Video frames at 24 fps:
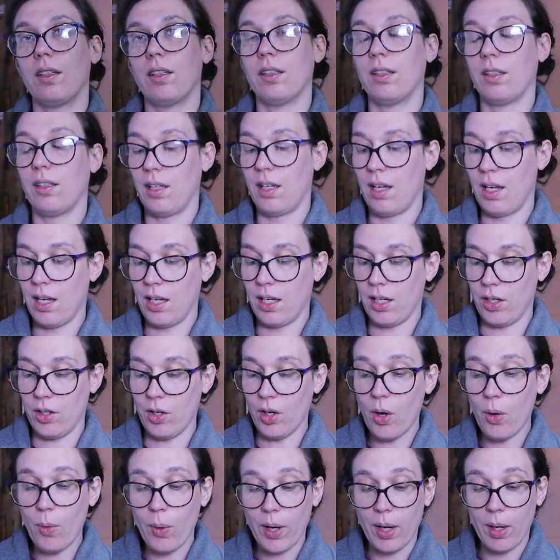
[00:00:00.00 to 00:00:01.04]
Yeah. You
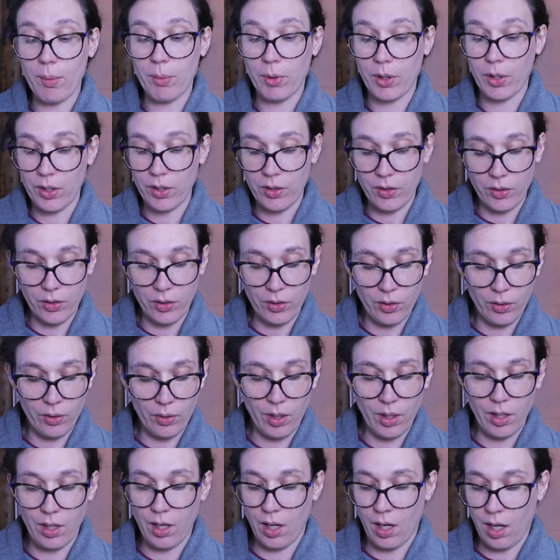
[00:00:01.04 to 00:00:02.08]
know what I'm gonna do?
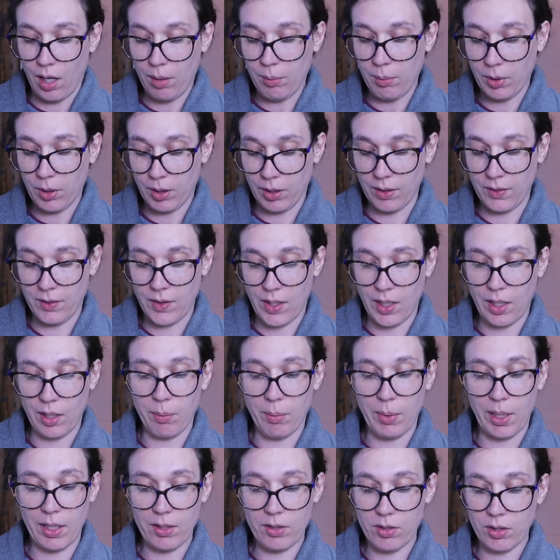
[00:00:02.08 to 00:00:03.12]
I'm gonna take a
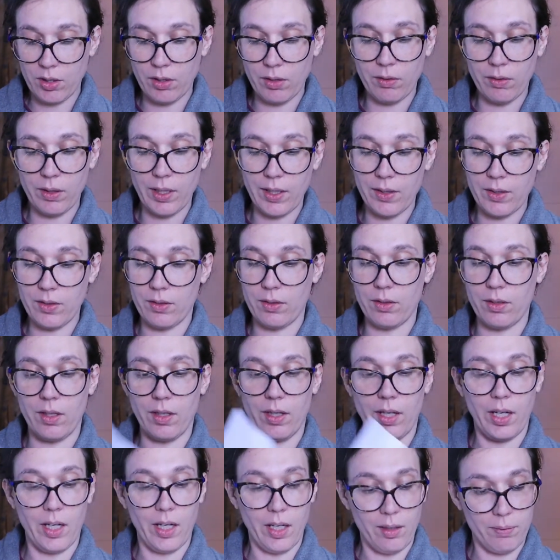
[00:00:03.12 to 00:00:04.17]
magic eraser to
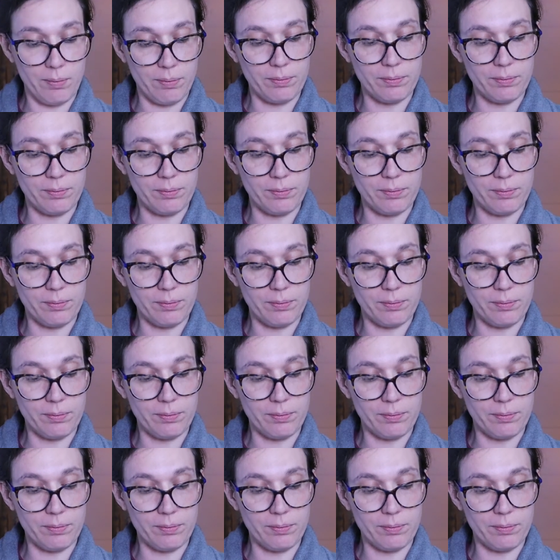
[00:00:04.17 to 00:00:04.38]
that.